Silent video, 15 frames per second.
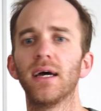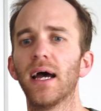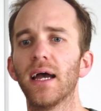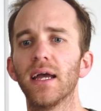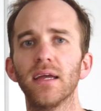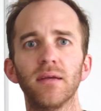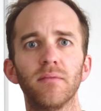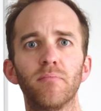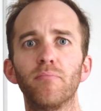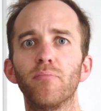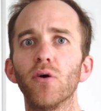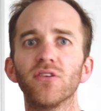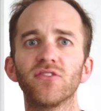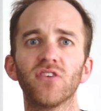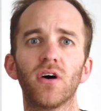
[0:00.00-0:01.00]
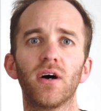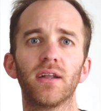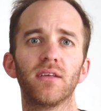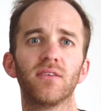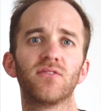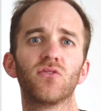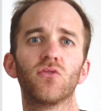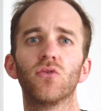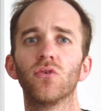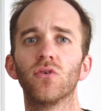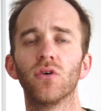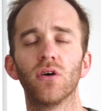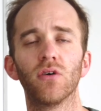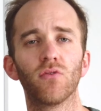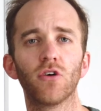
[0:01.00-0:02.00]
a bursitis
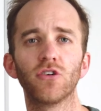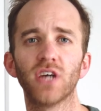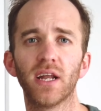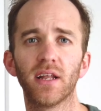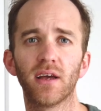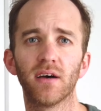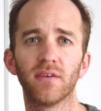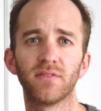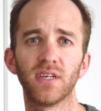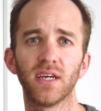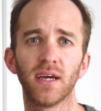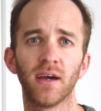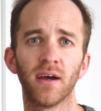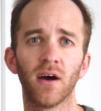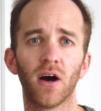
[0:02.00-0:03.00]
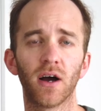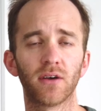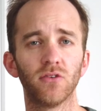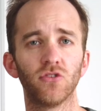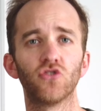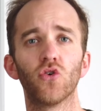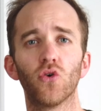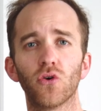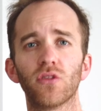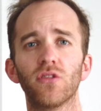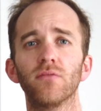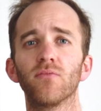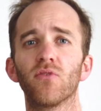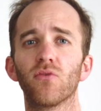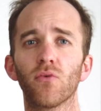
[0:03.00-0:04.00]
or a rotator cuff tear. I could talk
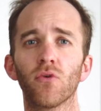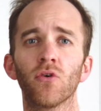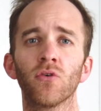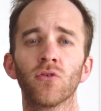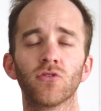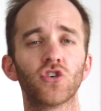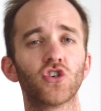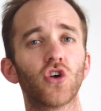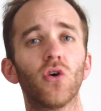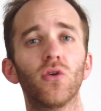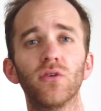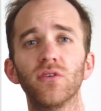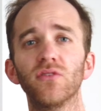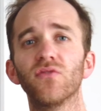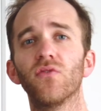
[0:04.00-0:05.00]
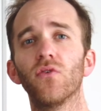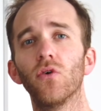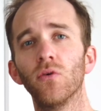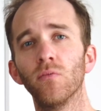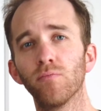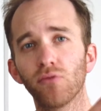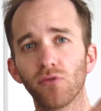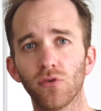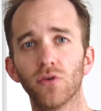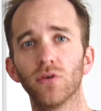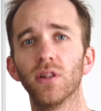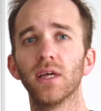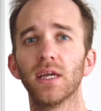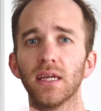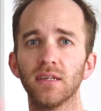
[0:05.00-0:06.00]
them through shoulders fall
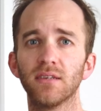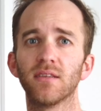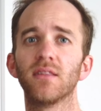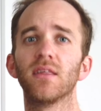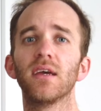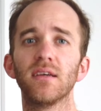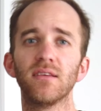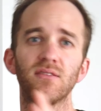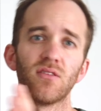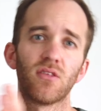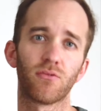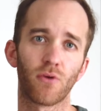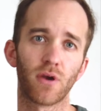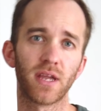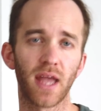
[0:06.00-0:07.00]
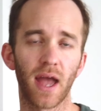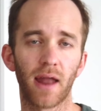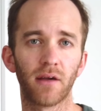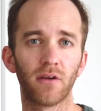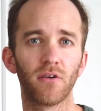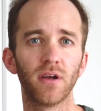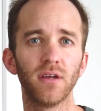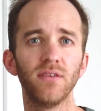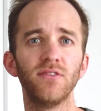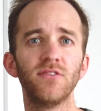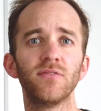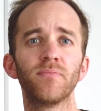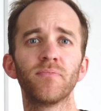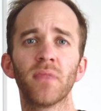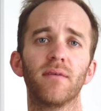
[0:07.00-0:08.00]
broadly into these 3 categories
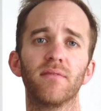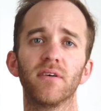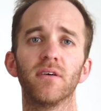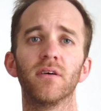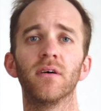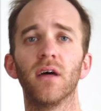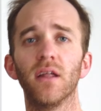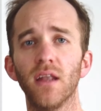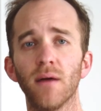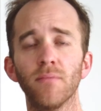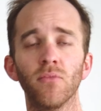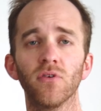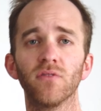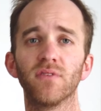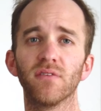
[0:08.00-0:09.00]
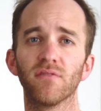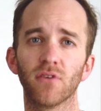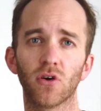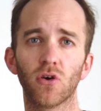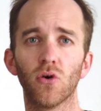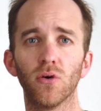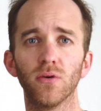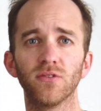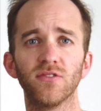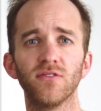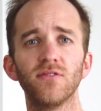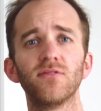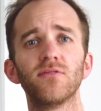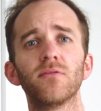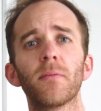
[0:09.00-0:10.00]
that have a number of different
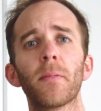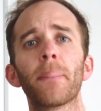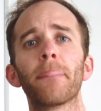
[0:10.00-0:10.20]
causes.